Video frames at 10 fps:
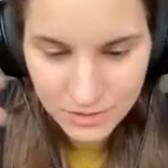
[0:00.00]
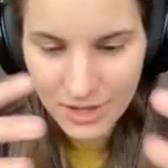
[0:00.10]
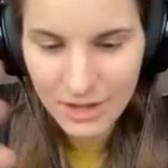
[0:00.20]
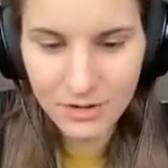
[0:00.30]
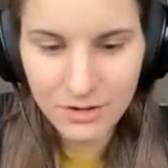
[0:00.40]

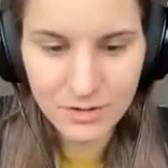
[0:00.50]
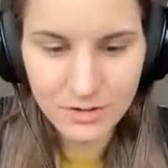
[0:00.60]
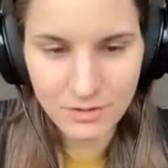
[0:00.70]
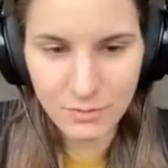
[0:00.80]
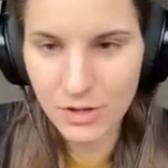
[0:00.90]
together,
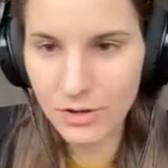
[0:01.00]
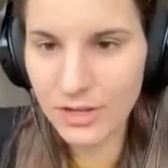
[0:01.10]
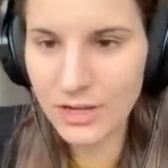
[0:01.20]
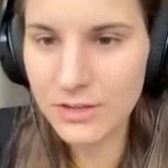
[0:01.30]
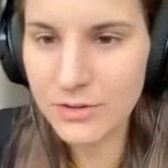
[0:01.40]
we
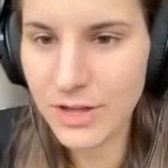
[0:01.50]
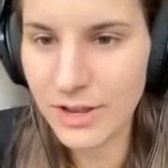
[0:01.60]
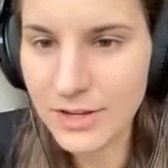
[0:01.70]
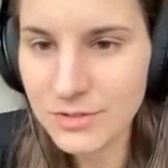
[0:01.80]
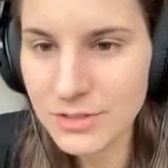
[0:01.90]
all ignore
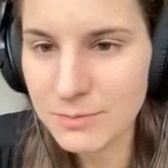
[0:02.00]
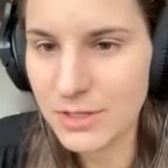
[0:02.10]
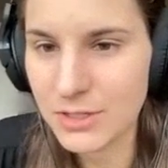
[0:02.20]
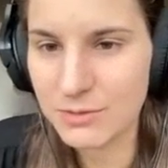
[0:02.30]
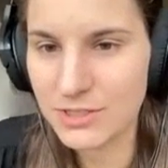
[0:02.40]
electrons
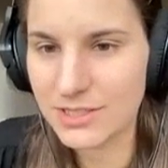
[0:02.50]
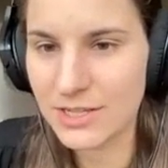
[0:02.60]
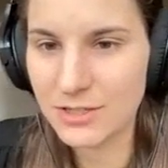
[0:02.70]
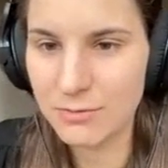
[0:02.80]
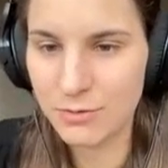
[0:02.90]
because we just
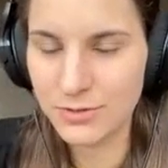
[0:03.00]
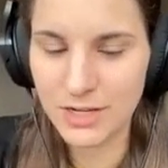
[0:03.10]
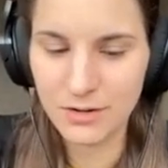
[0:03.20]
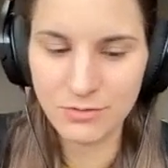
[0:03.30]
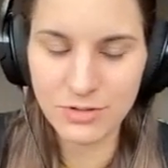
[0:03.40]
assume
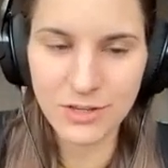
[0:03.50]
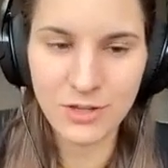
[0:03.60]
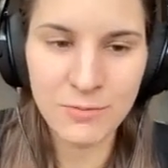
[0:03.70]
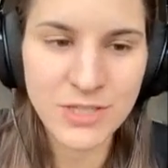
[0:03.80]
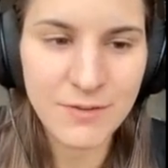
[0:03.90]

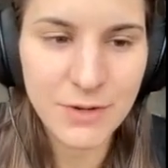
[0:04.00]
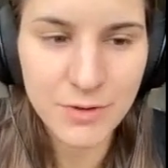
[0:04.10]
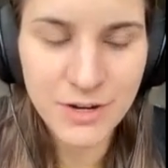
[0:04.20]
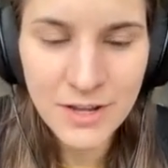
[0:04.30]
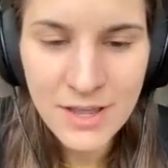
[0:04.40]
quasi-neutrality almost
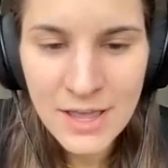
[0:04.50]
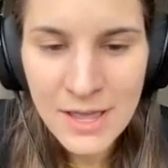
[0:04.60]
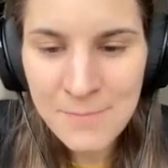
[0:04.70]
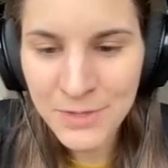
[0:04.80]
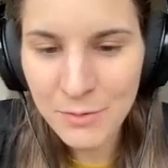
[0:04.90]
everywhere.
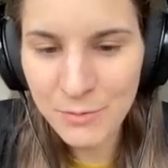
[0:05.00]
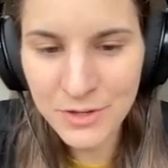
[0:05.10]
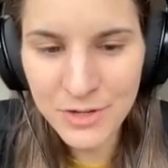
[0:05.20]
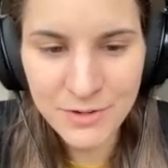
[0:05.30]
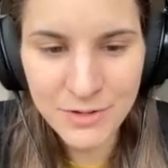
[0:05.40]
We
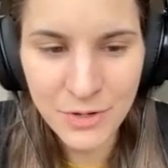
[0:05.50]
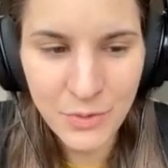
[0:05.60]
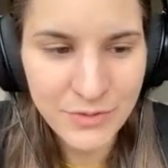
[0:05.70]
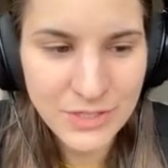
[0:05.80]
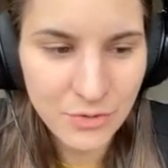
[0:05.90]
don't even
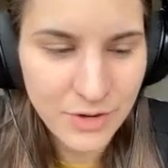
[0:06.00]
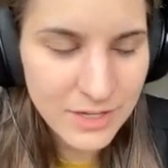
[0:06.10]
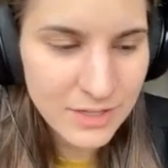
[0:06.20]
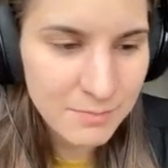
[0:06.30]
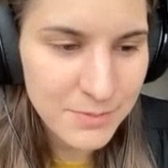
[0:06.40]
know if it's
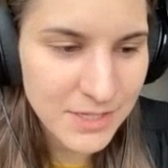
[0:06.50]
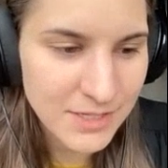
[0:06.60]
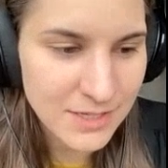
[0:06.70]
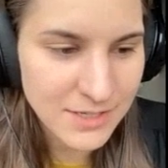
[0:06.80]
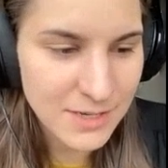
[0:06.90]
correct, but
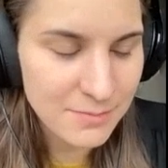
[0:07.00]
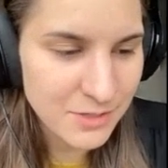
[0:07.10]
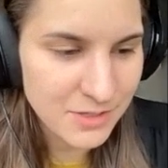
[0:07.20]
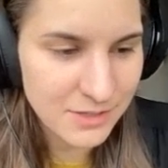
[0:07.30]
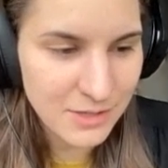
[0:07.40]
it's an
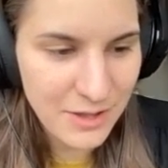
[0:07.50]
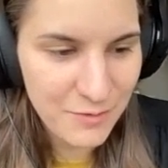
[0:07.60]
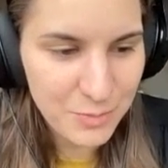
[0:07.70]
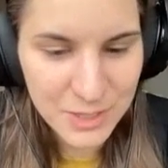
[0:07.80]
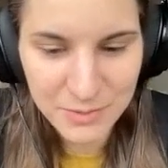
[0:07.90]
assumption that
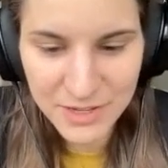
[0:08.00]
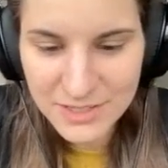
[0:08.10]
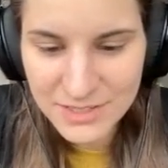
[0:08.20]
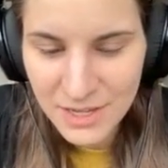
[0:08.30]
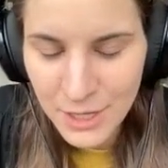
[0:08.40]
everybody
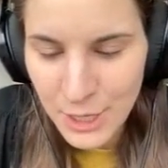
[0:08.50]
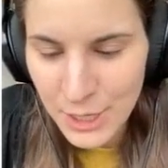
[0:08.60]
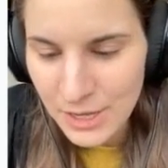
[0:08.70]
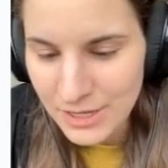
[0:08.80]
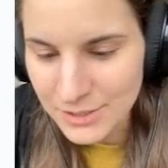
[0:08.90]
makes.
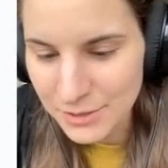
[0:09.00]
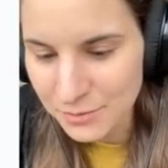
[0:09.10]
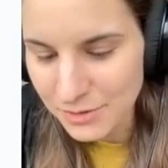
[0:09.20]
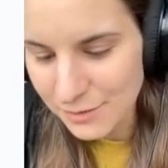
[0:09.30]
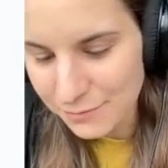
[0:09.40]

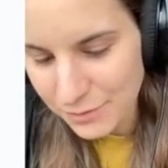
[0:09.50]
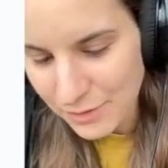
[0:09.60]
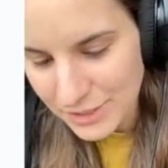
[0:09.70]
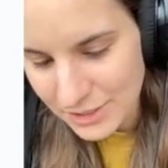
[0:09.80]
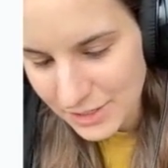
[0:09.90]
So if you
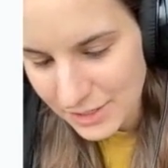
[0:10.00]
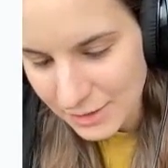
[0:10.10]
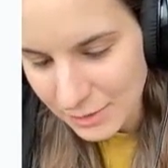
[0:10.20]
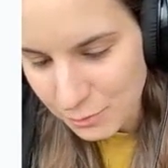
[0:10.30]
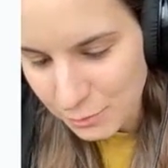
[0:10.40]

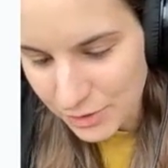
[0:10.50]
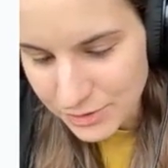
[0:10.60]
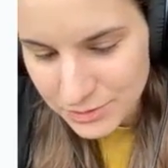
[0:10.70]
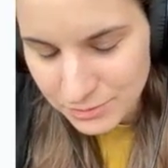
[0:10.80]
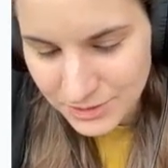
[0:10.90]
actually
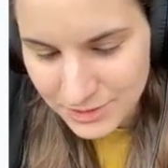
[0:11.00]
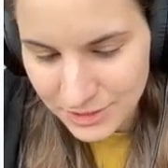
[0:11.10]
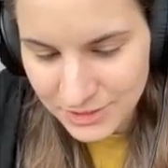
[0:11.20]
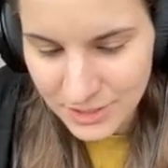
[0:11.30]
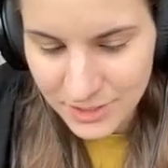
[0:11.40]
want to start